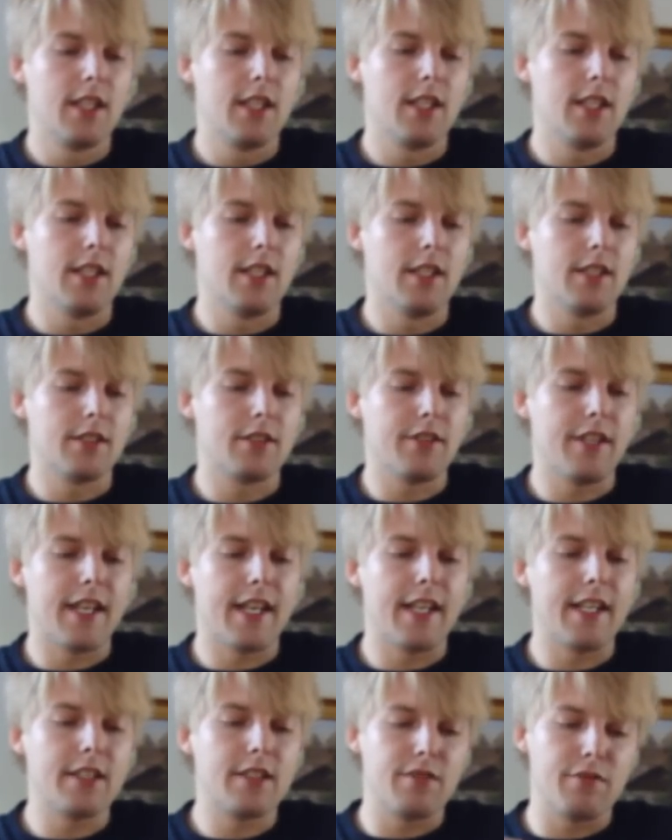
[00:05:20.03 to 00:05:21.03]
Uh, so yeah
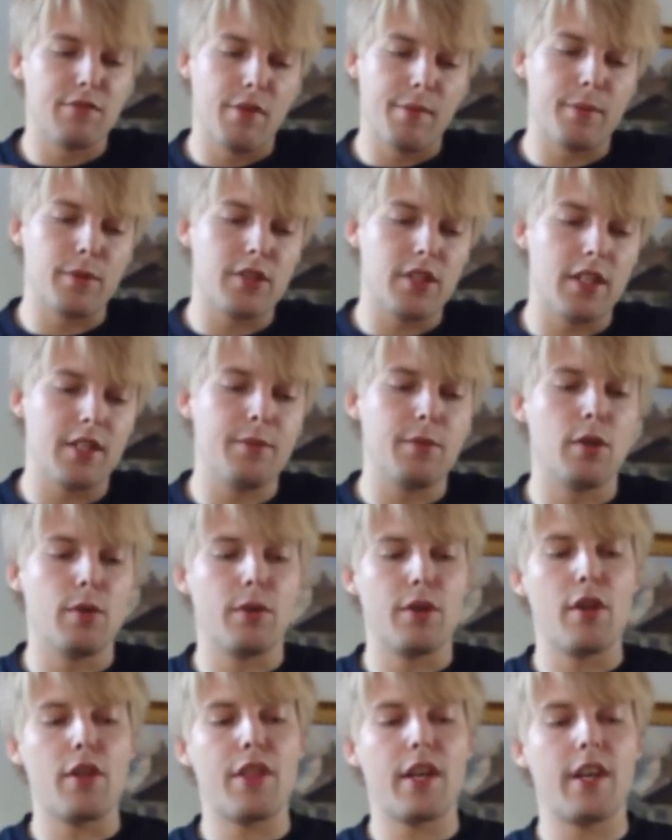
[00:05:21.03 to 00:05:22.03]
guys, remember to let me know
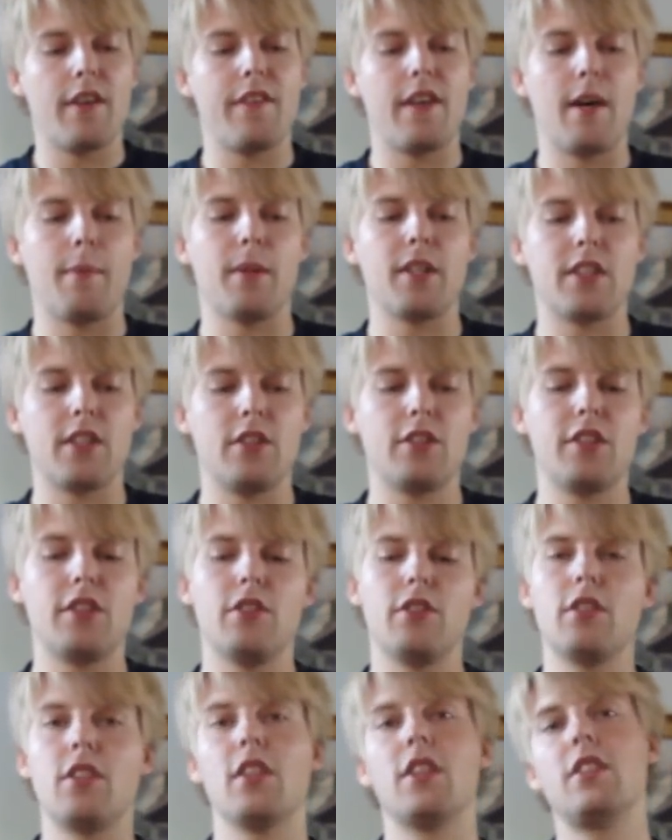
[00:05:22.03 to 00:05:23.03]
what you think of the Amager Sinner
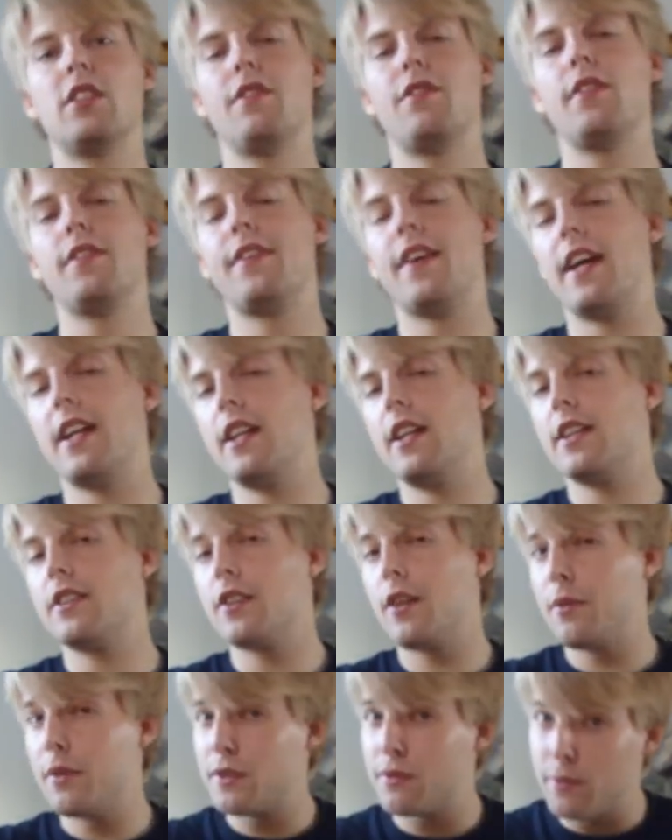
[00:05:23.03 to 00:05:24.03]
series, lust if you've had it.
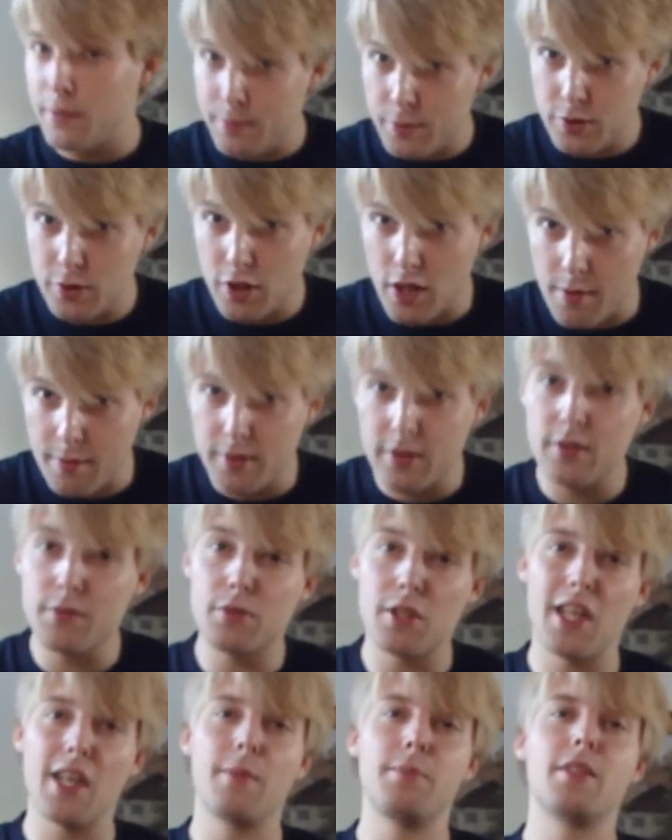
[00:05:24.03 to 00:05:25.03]
As always, remember to comment,
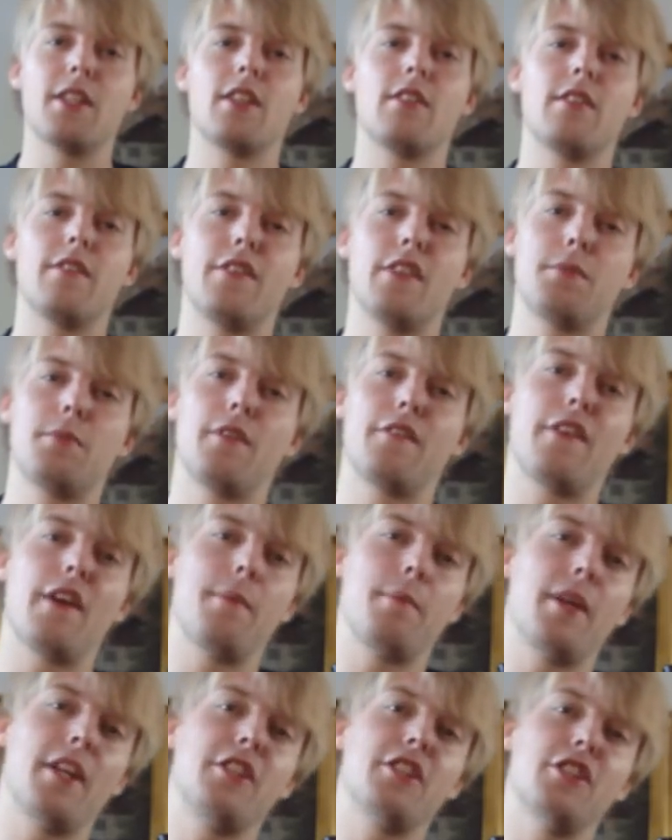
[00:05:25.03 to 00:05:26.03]
subscribe, check out the Facebook
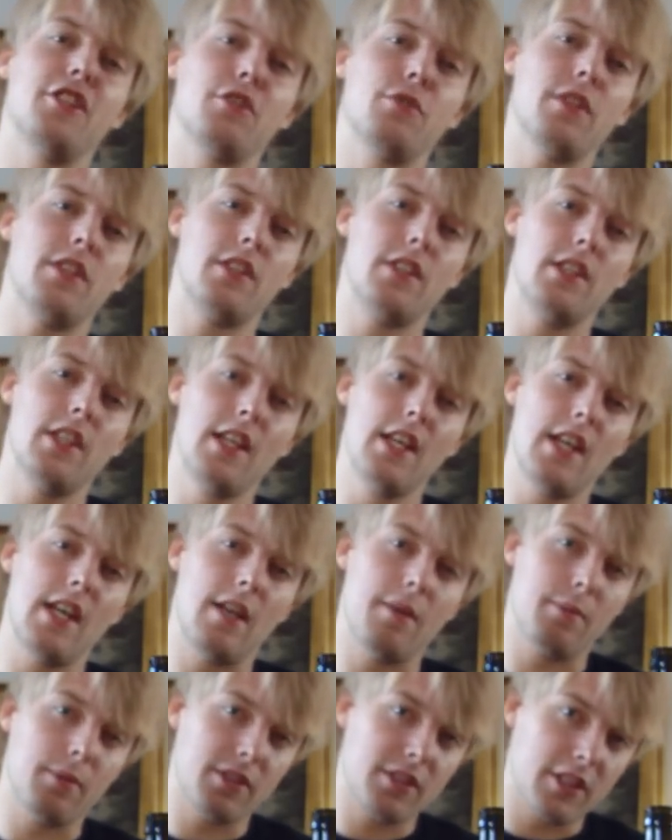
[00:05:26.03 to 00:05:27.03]
fan page and Twitter. And
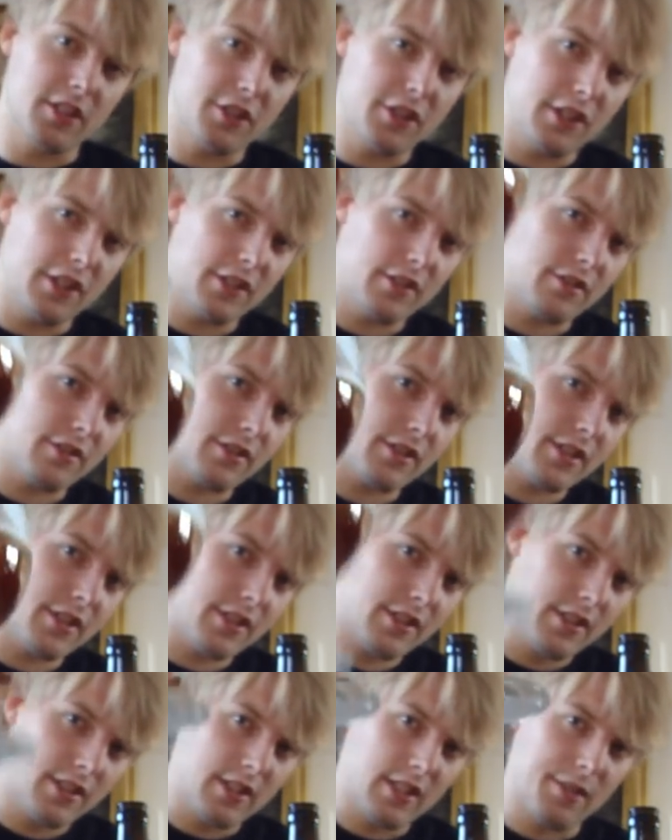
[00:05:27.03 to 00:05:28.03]
I'm going to say
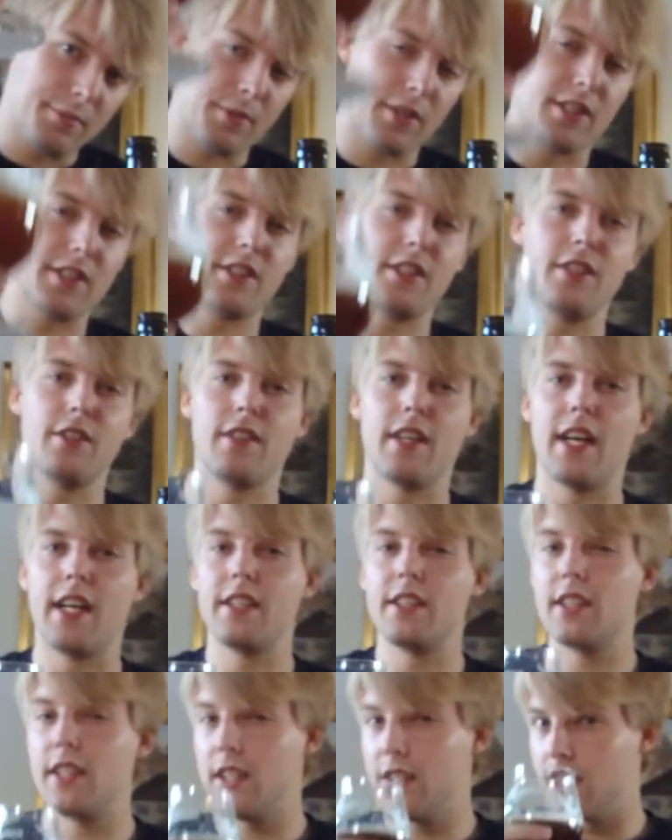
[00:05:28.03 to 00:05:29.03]
cheers. I'm going to see you
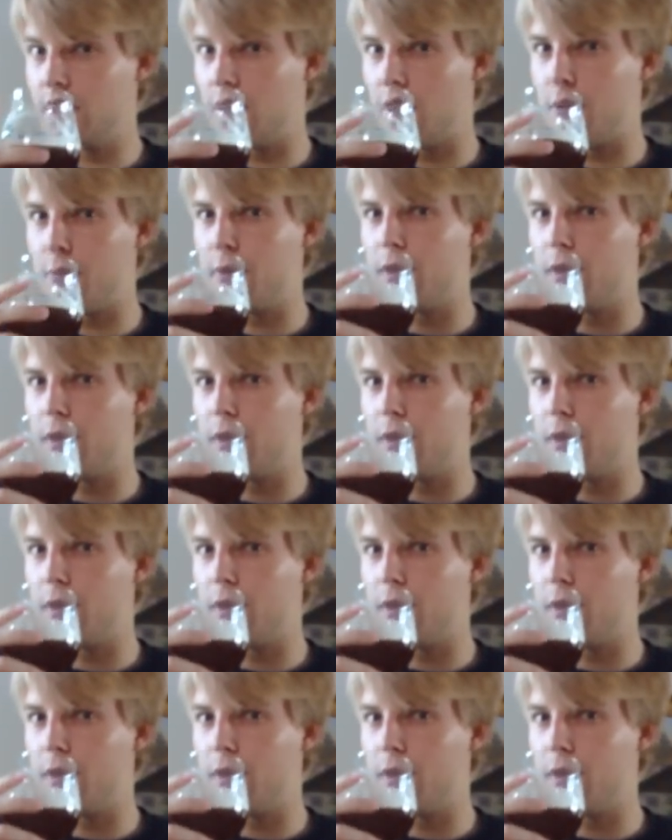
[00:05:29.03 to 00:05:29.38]
guys in another